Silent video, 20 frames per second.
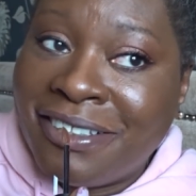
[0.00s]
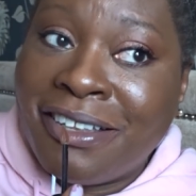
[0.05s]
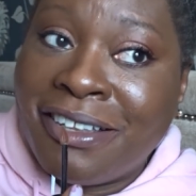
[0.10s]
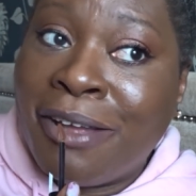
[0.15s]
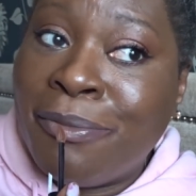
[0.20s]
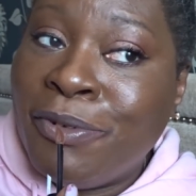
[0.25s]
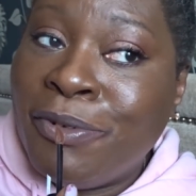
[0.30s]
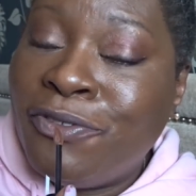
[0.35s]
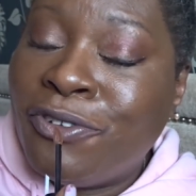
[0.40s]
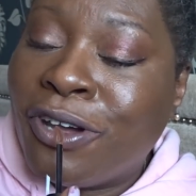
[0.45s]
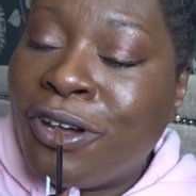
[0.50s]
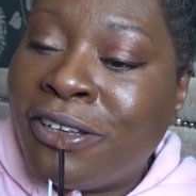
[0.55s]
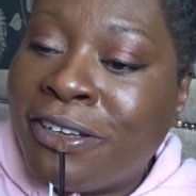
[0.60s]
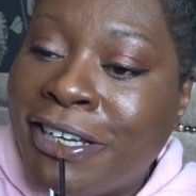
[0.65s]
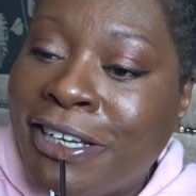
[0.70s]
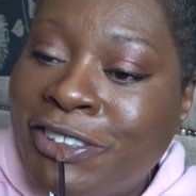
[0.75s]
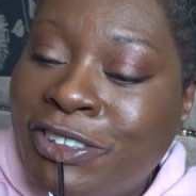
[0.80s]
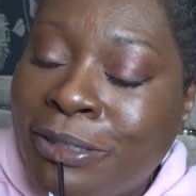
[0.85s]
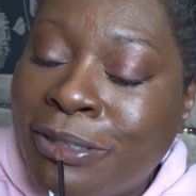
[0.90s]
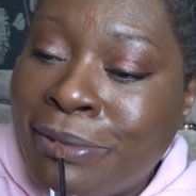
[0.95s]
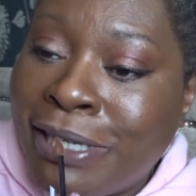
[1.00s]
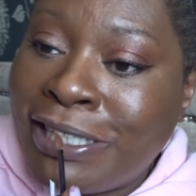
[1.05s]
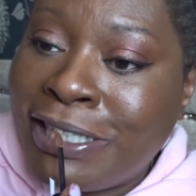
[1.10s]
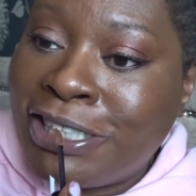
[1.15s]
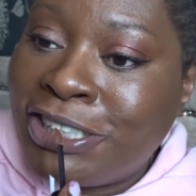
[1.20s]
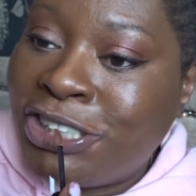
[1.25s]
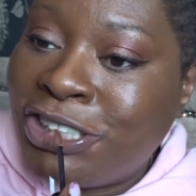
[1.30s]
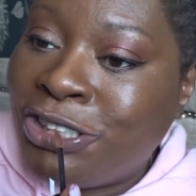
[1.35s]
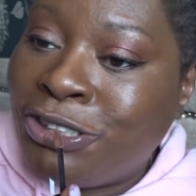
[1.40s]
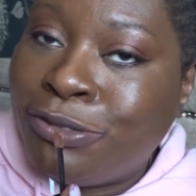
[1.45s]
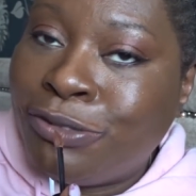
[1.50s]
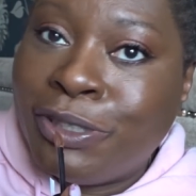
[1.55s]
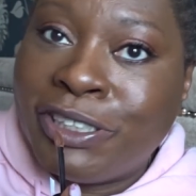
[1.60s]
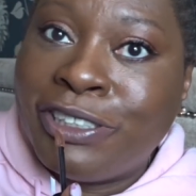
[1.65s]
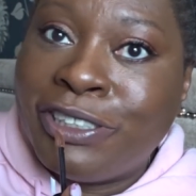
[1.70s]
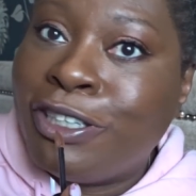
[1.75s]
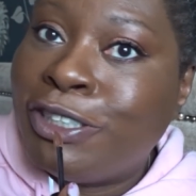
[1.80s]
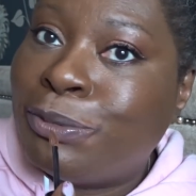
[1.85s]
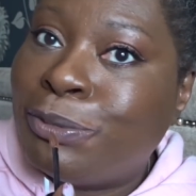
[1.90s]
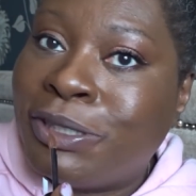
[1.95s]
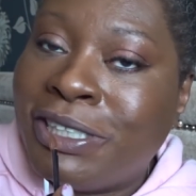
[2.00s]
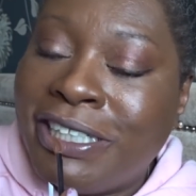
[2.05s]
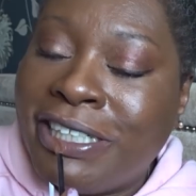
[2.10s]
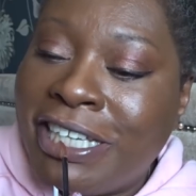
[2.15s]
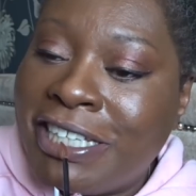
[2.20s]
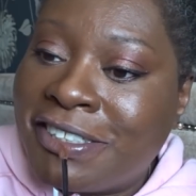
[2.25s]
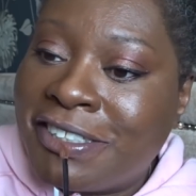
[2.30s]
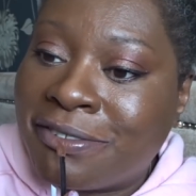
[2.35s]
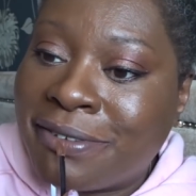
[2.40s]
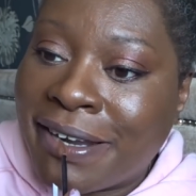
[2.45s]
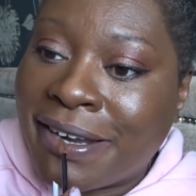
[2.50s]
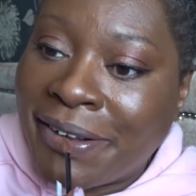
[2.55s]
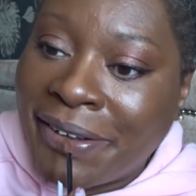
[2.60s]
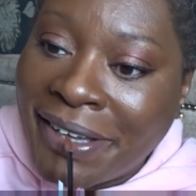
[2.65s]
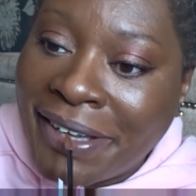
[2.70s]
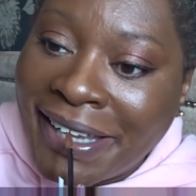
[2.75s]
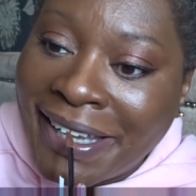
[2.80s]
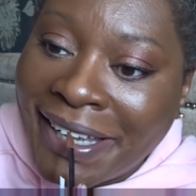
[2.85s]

and we've got an ice cream lady. She always knows when the kids are out.